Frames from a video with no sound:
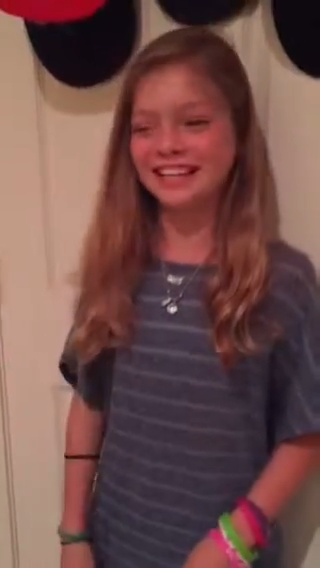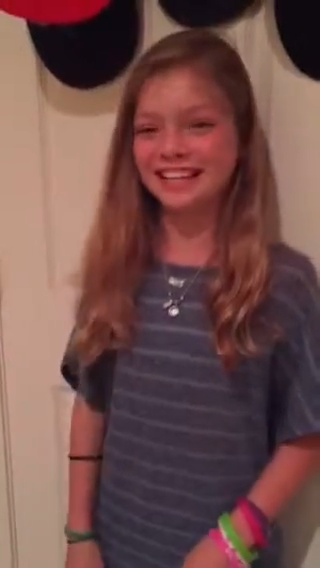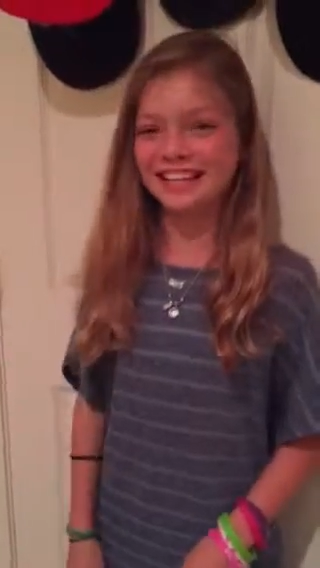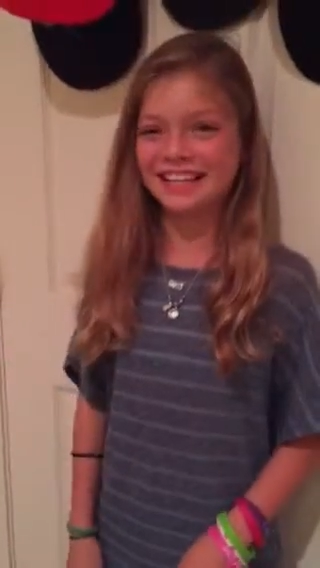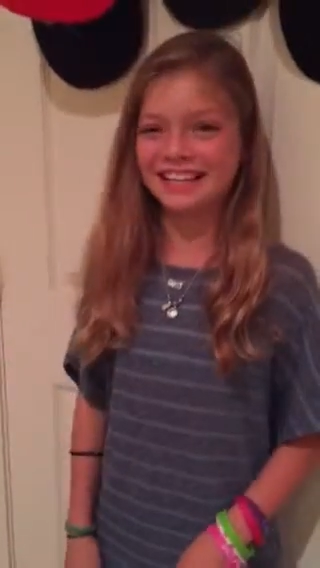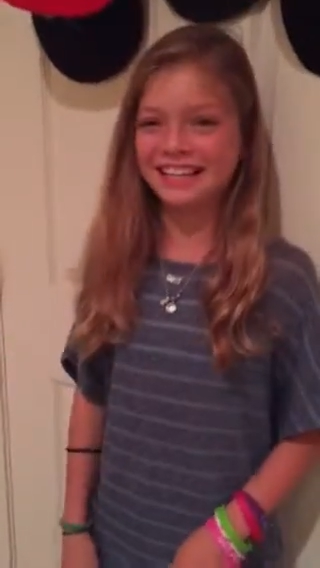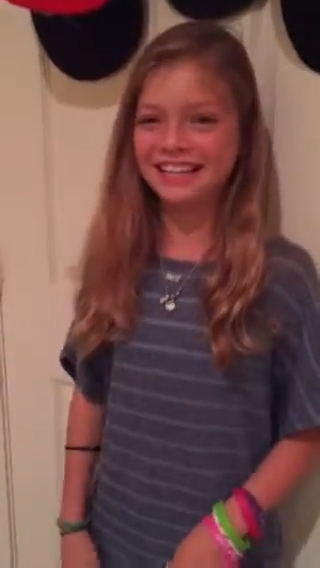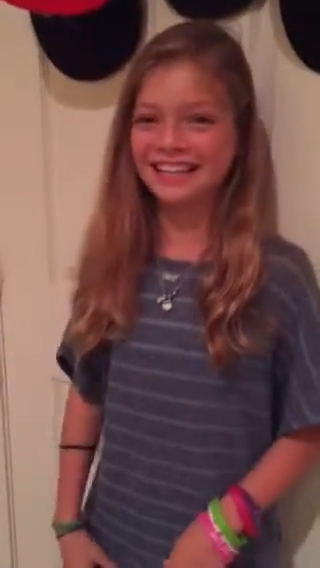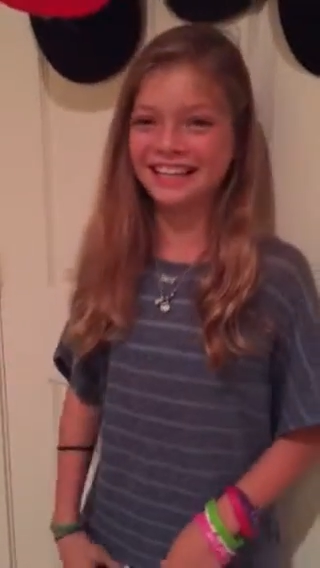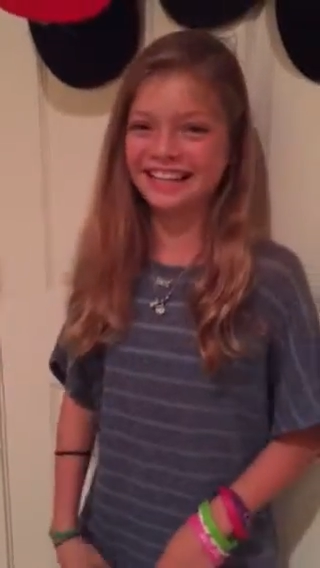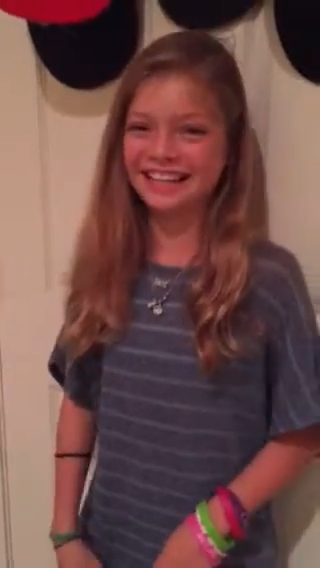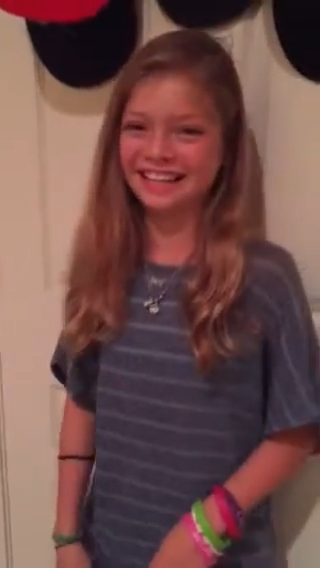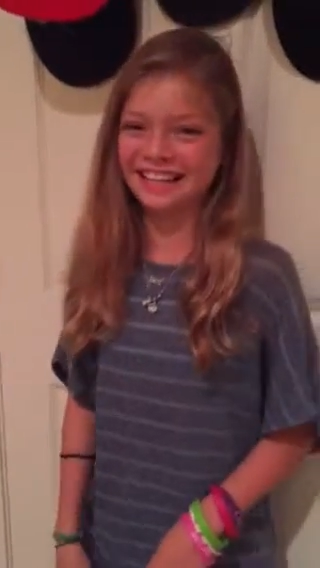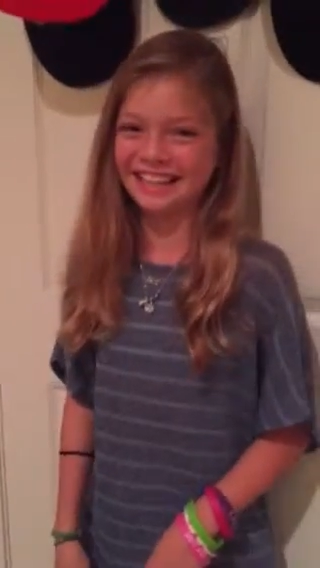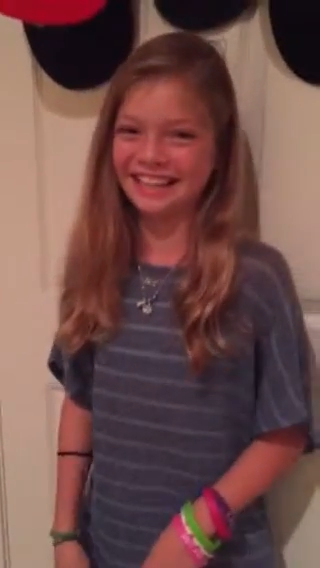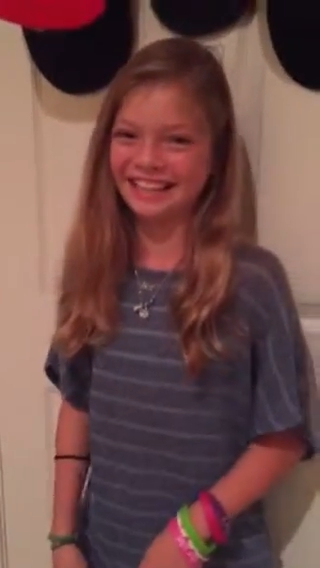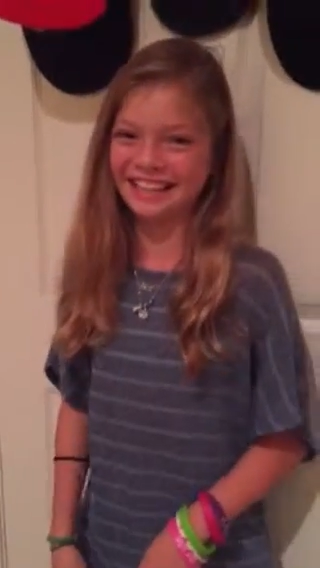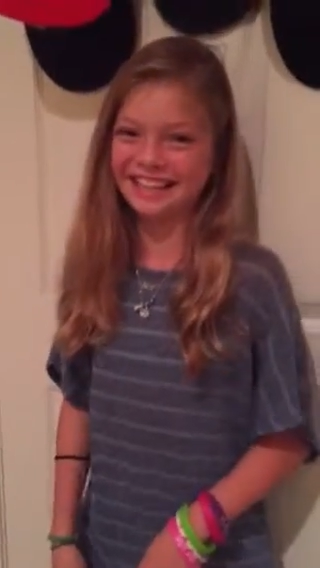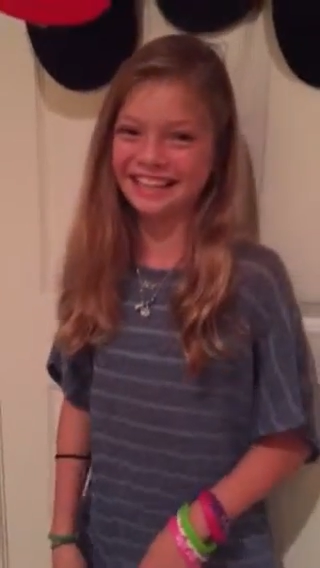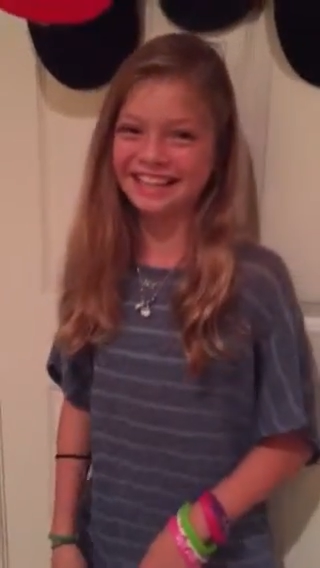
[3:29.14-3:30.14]
Oh, I don't know
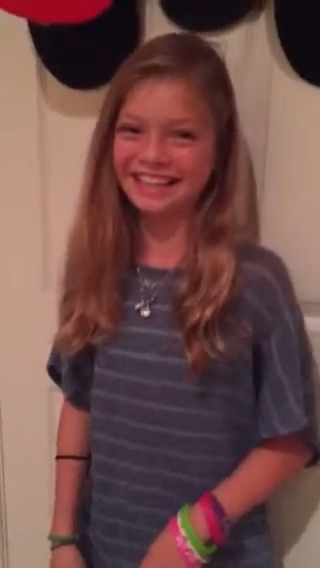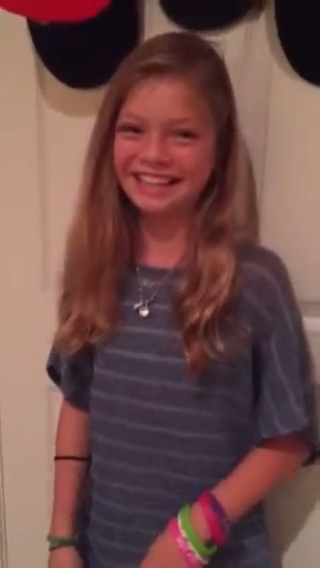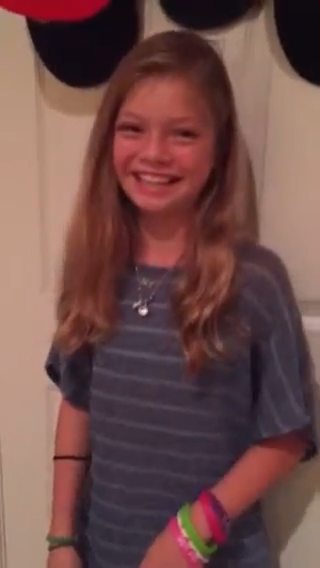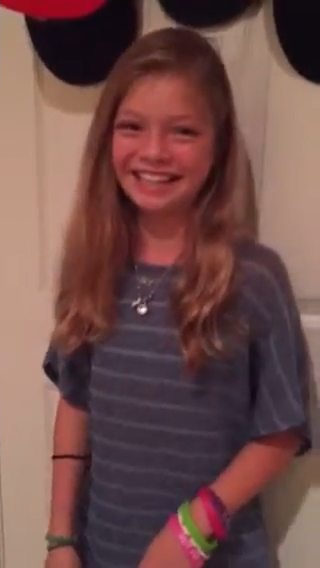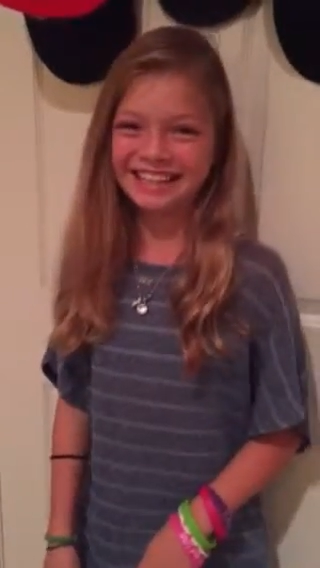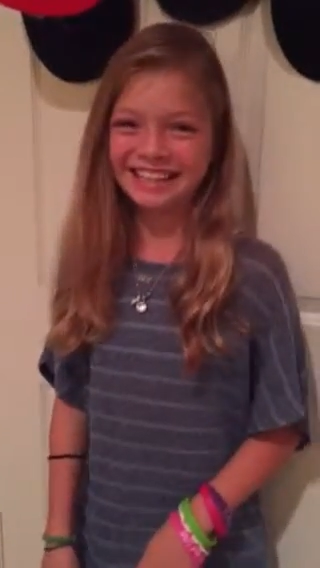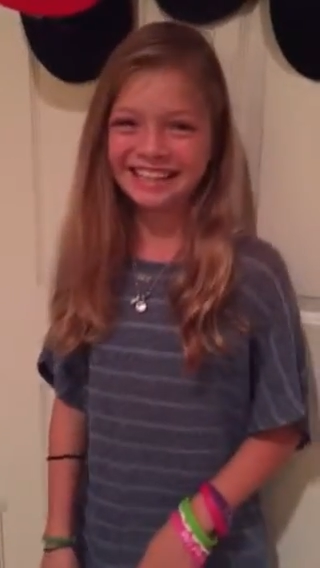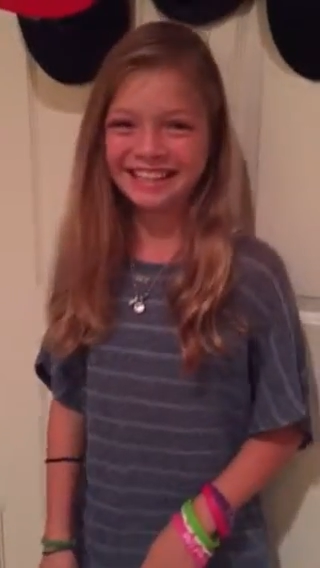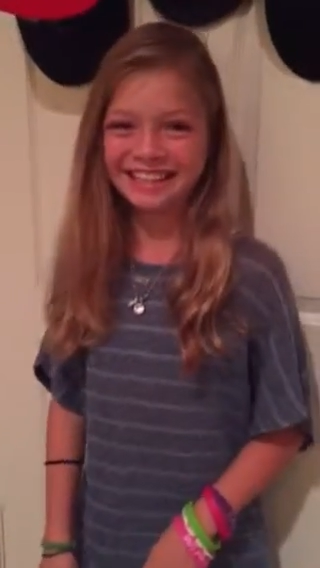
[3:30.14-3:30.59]
years.